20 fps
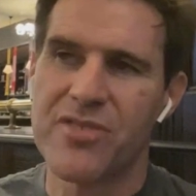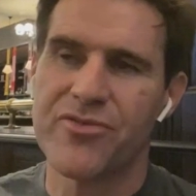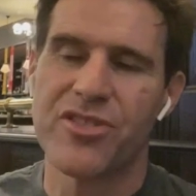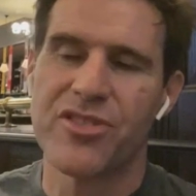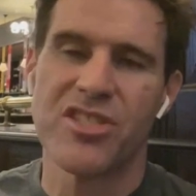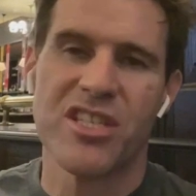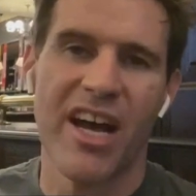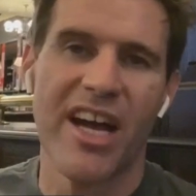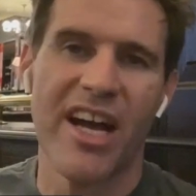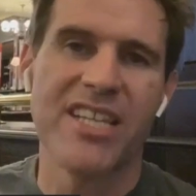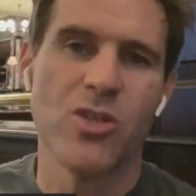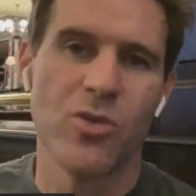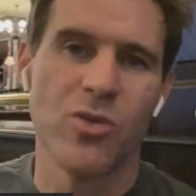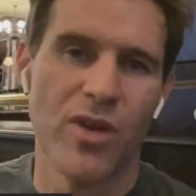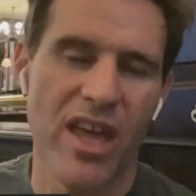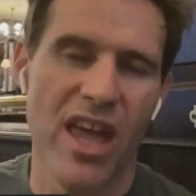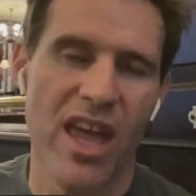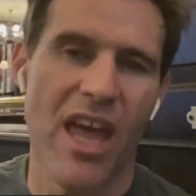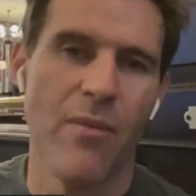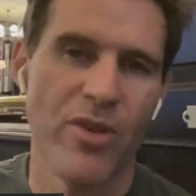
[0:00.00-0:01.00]
a different side
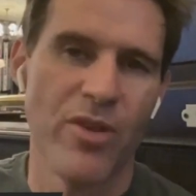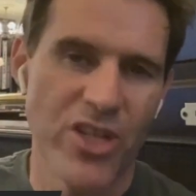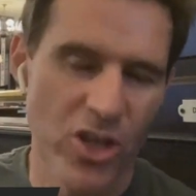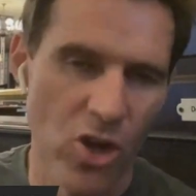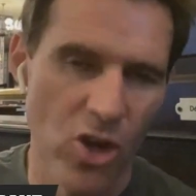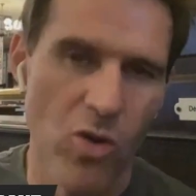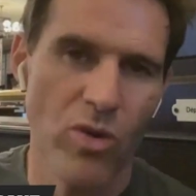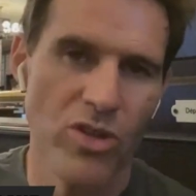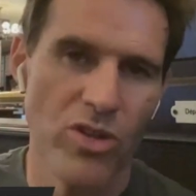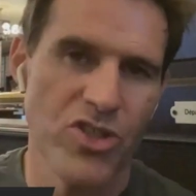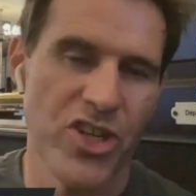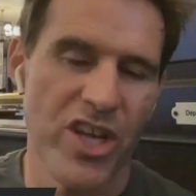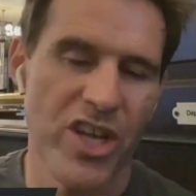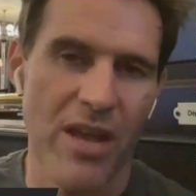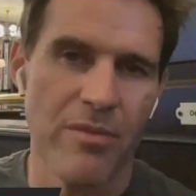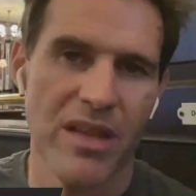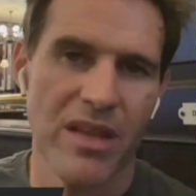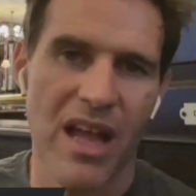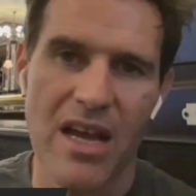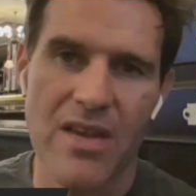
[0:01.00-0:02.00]
to a game when you go and watch a
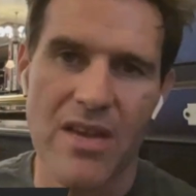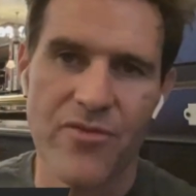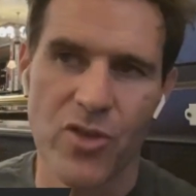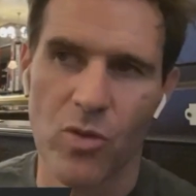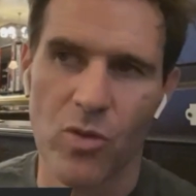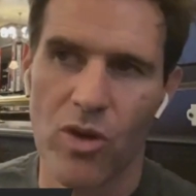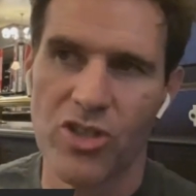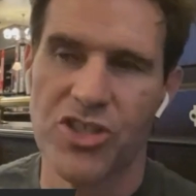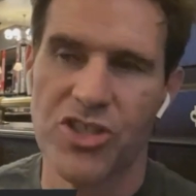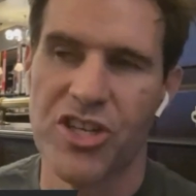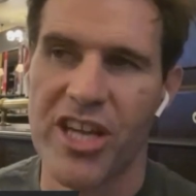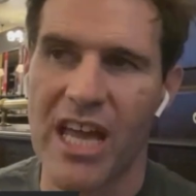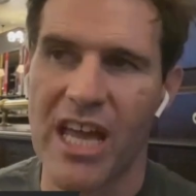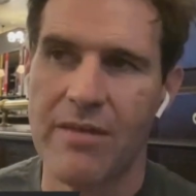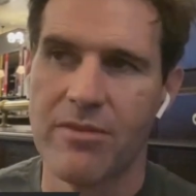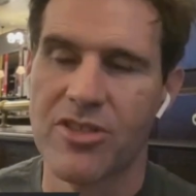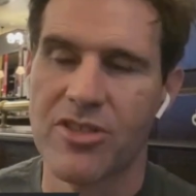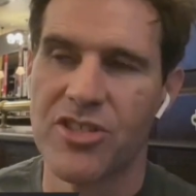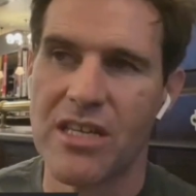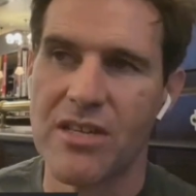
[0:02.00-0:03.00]
game live to watching a
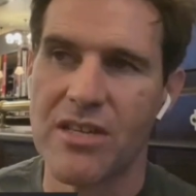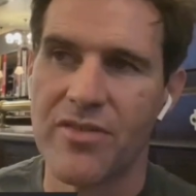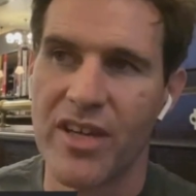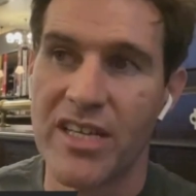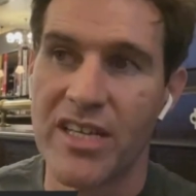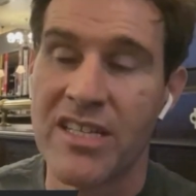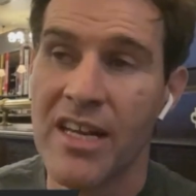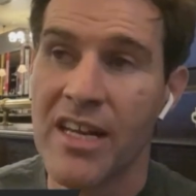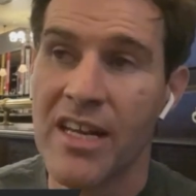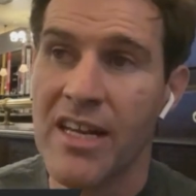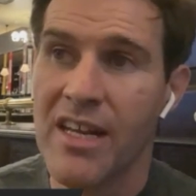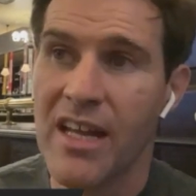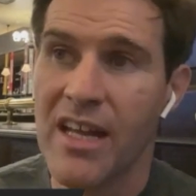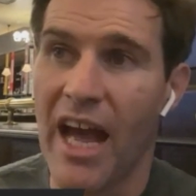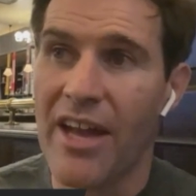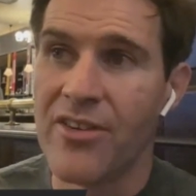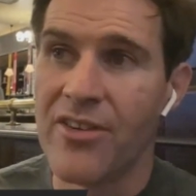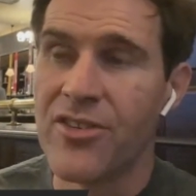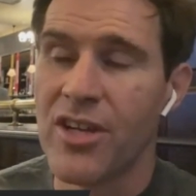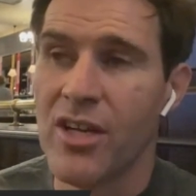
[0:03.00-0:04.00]
game on T V.
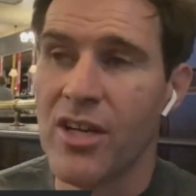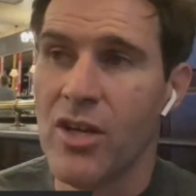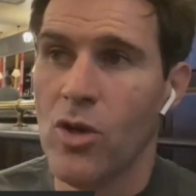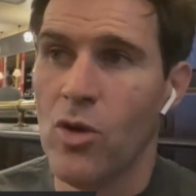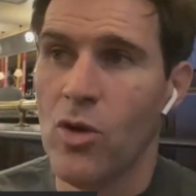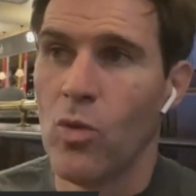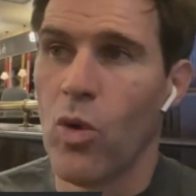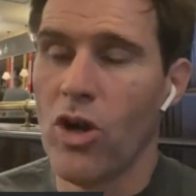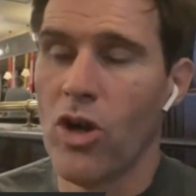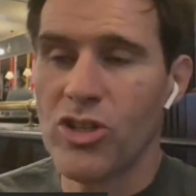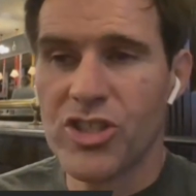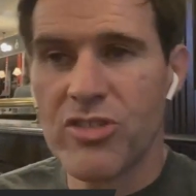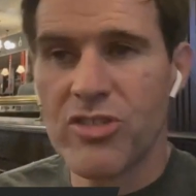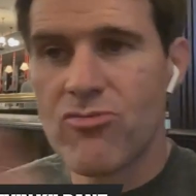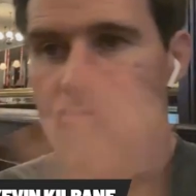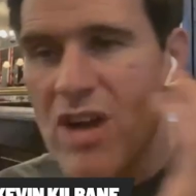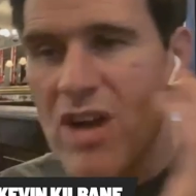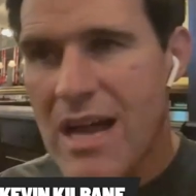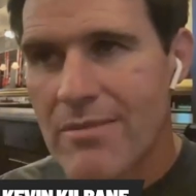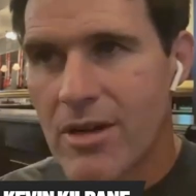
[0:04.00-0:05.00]
And
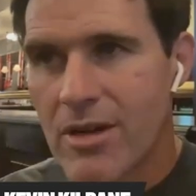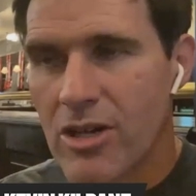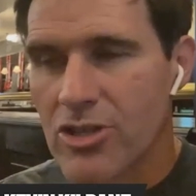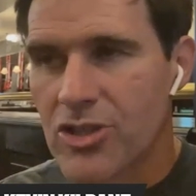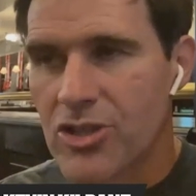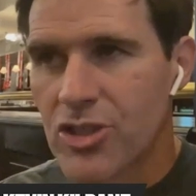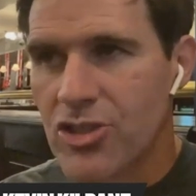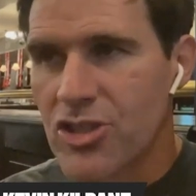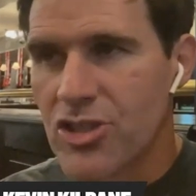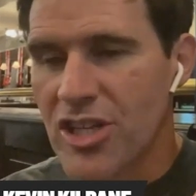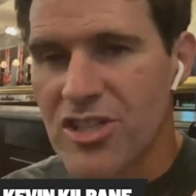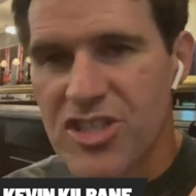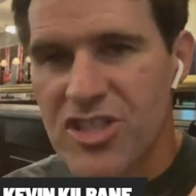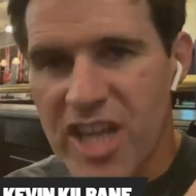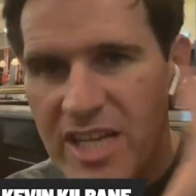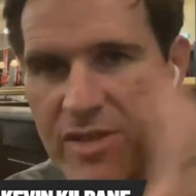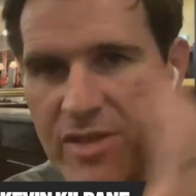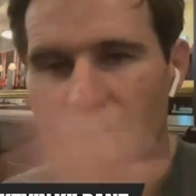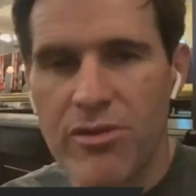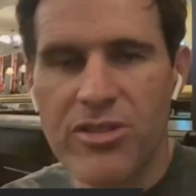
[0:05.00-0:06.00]
watching Ramos just
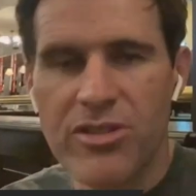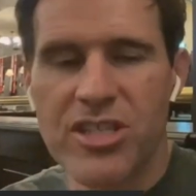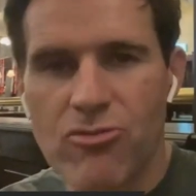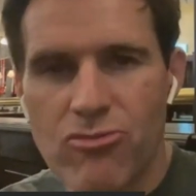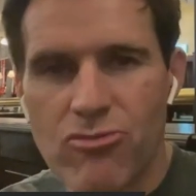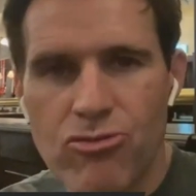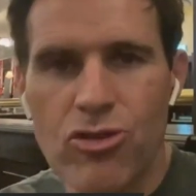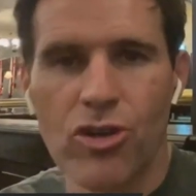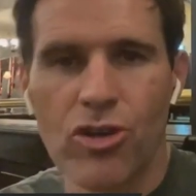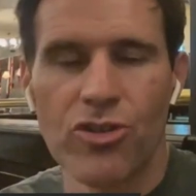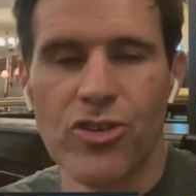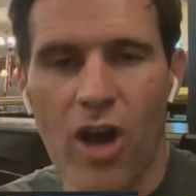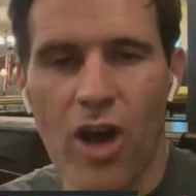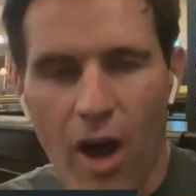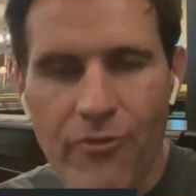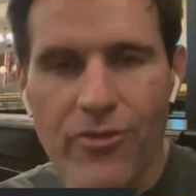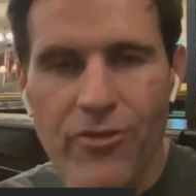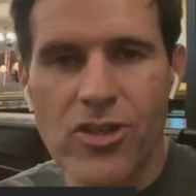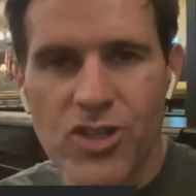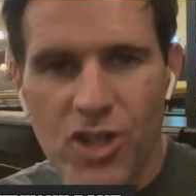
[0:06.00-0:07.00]
continuously run
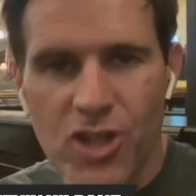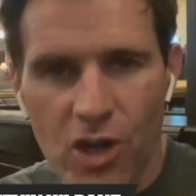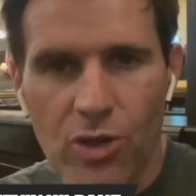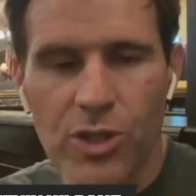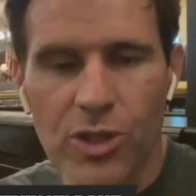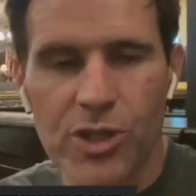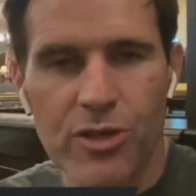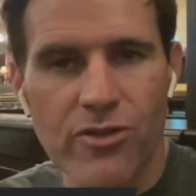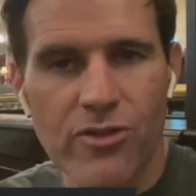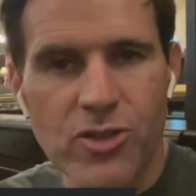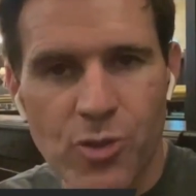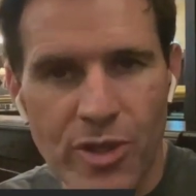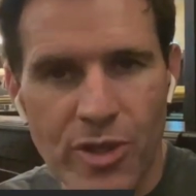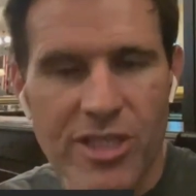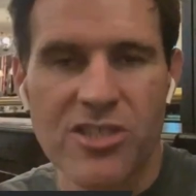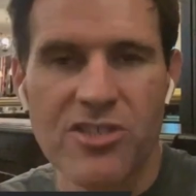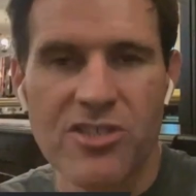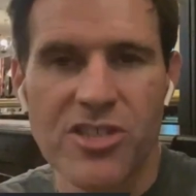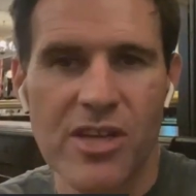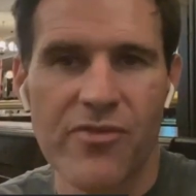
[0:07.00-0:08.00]
off the shoulder of
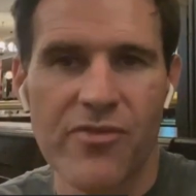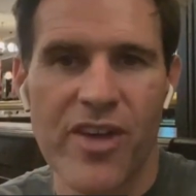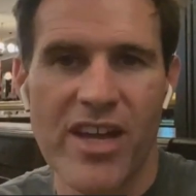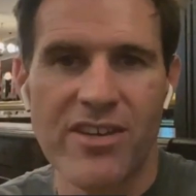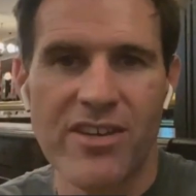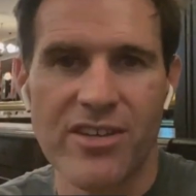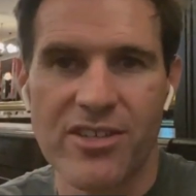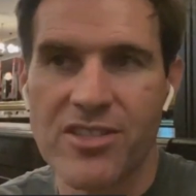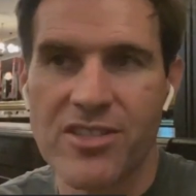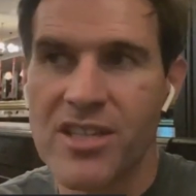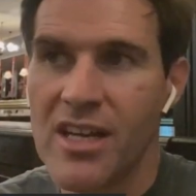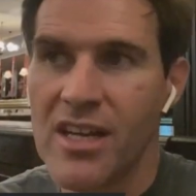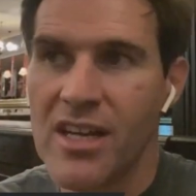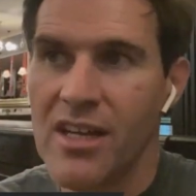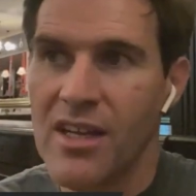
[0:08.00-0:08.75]
Switzerland defenders.